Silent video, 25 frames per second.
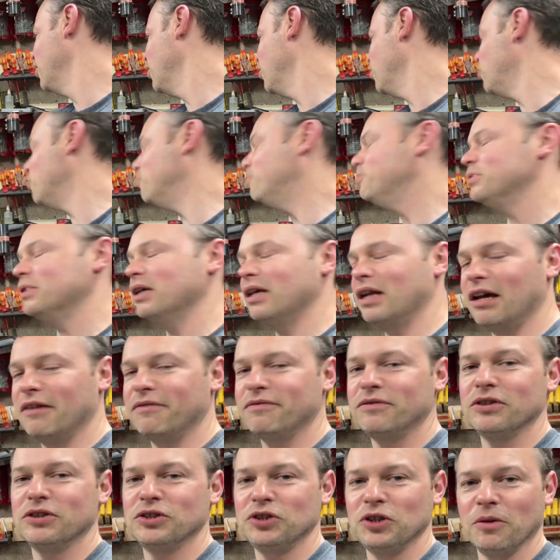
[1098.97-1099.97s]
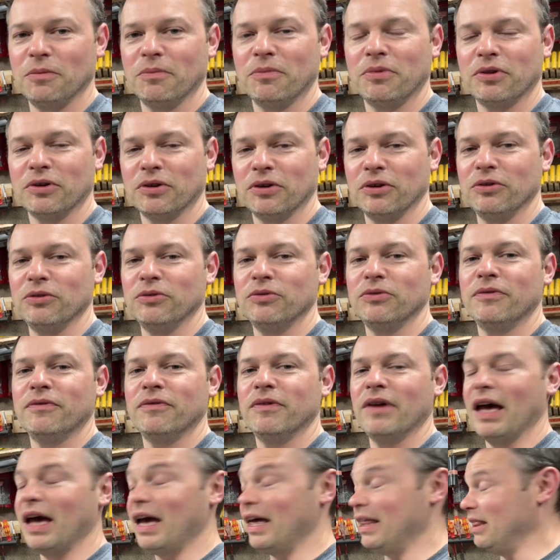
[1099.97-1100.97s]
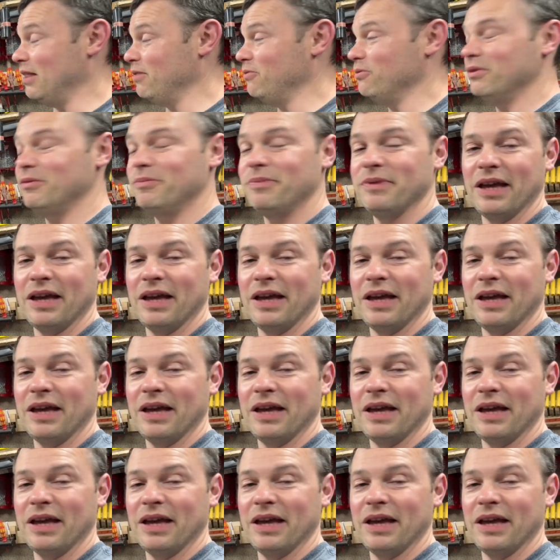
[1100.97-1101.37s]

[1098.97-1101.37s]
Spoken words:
hoops I'd have to jump through, and there would